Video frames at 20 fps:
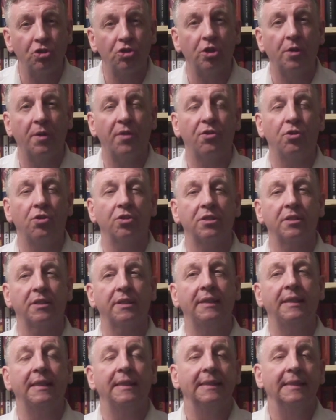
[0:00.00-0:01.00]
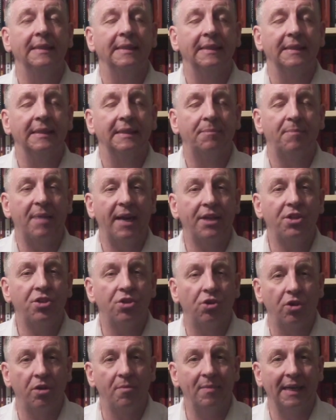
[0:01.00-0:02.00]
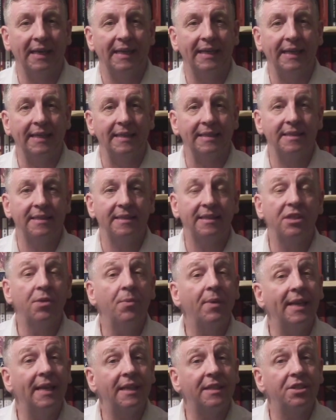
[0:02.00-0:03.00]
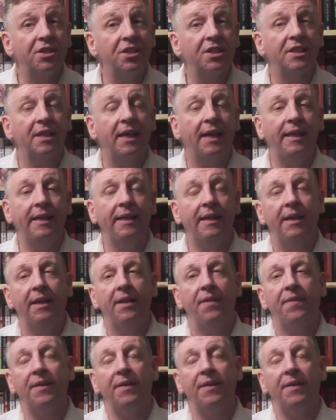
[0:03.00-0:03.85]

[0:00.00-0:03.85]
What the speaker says: so I thought I'd buy Tony Mullane's and see what he had to say.